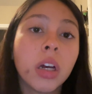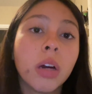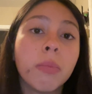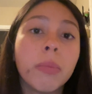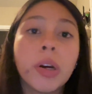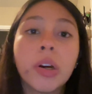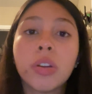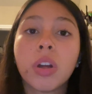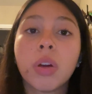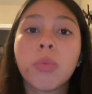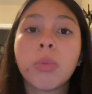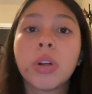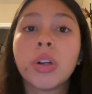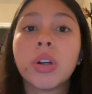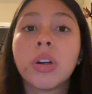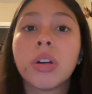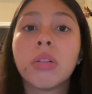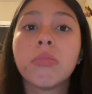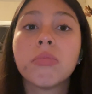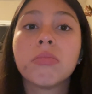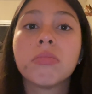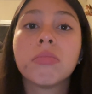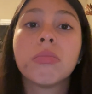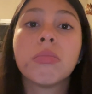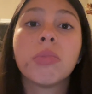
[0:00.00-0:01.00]
Marathon
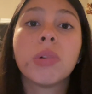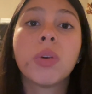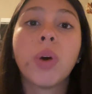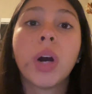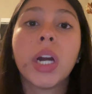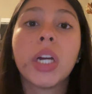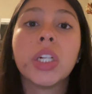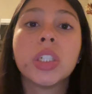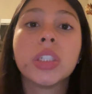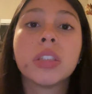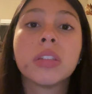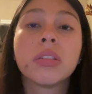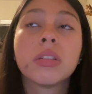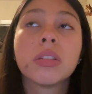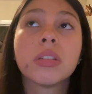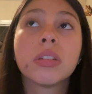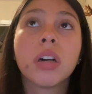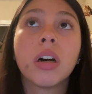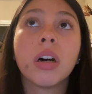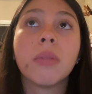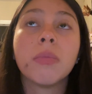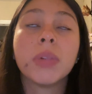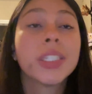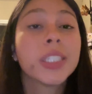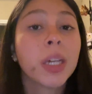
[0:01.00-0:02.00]
runner requires
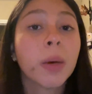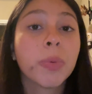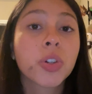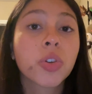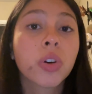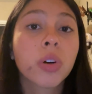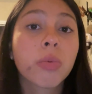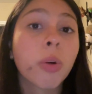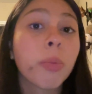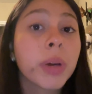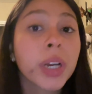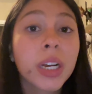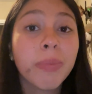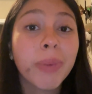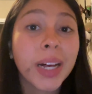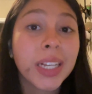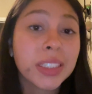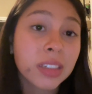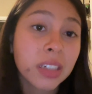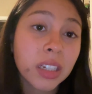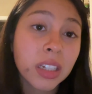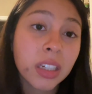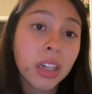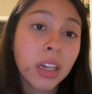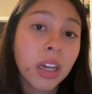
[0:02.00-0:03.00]
exceptional aerobic
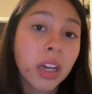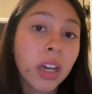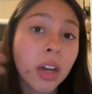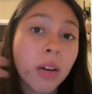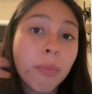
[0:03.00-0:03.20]
capacity.